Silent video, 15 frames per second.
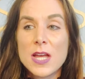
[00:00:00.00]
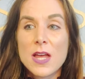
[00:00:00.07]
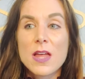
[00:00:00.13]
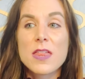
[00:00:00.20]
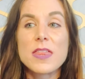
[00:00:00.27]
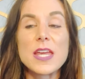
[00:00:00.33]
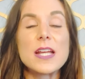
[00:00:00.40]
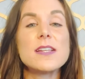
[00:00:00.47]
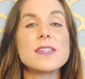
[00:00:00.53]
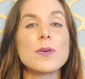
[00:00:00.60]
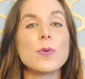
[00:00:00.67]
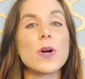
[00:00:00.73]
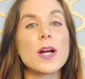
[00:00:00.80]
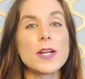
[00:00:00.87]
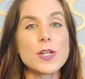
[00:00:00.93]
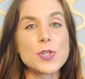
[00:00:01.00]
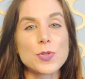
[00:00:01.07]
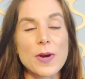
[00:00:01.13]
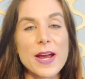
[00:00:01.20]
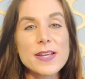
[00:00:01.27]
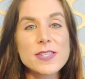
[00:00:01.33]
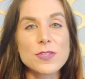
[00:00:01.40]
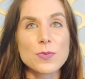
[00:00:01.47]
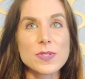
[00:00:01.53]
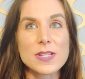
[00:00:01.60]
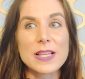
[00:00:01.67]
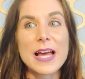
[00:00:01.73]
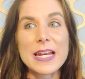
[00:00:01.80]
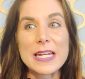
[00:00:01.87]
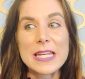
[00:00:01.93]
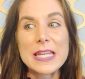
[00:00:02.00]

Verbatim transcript: things that were unaddressed. There was a lot of